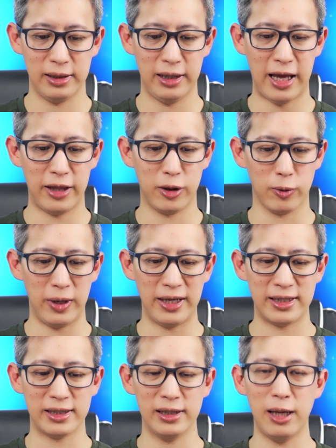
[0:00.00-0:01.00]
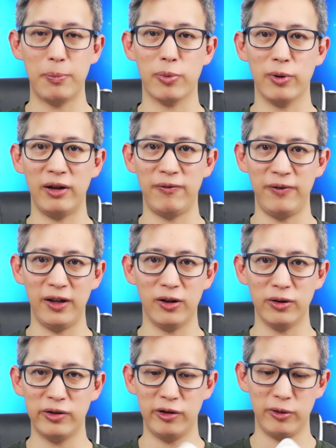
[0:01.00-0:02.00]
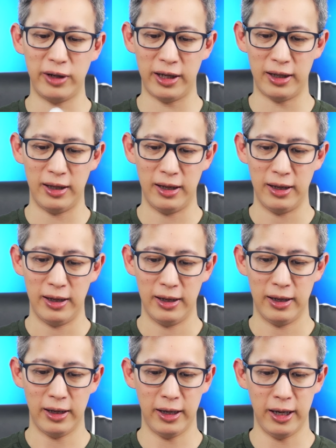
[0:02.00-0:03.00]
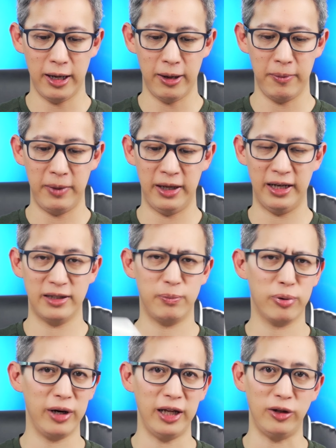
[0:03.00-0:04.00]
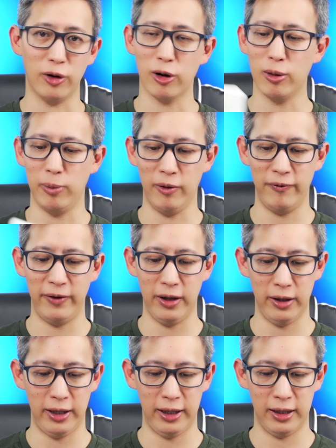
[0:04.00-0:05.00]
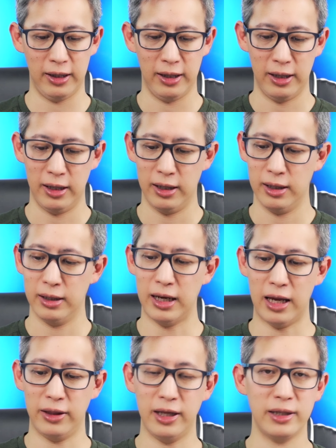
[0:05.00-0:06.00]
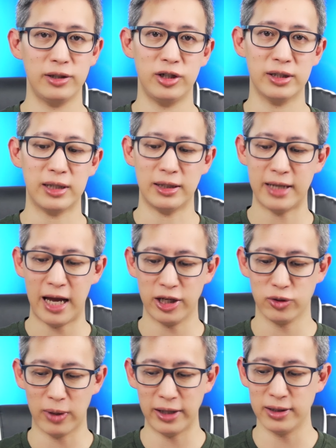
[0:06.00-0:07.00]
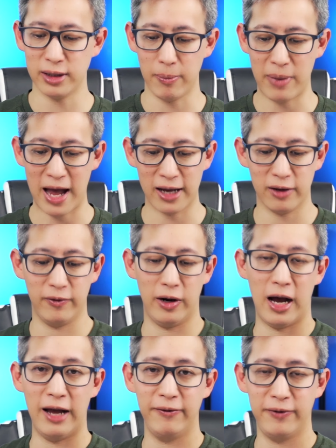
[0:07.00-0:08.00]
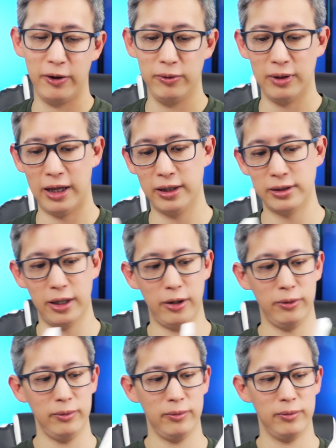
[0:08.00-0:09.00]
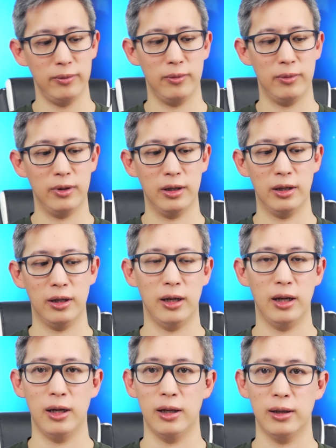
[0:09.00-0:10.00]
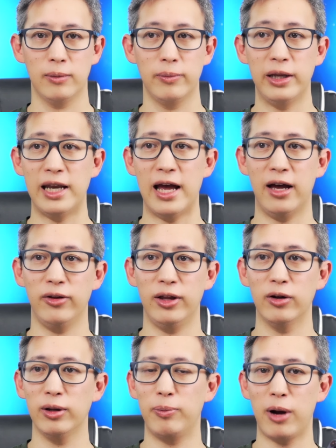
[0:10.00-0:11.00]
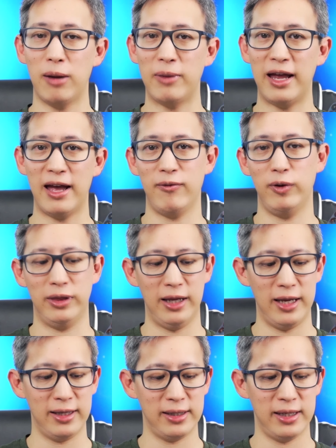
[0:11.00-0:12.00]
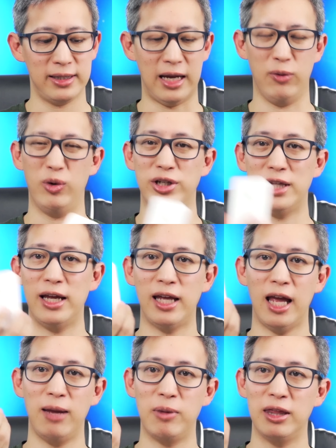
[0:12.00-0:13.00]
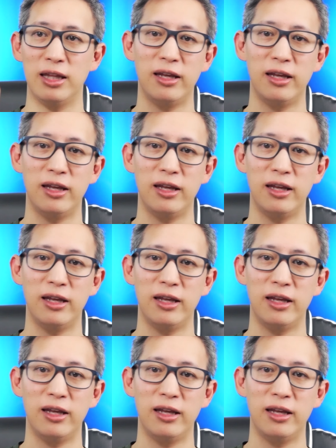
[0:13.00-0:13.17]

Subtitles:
leathery, slippery feel to it, and it's pretty durable feeling. Now these just attach right to the back of your iPhone, like so. But now the only problem I have with these is I wish they came in the